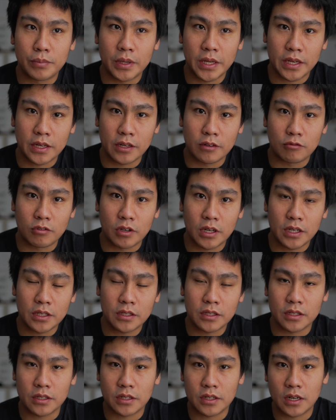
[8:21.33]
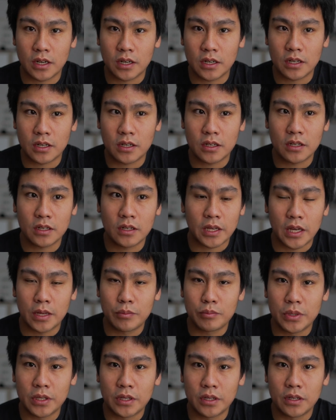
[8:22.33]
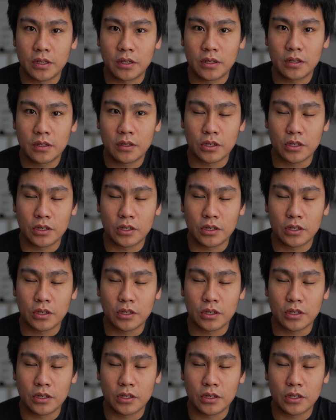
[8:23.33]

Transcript: black and white and color can be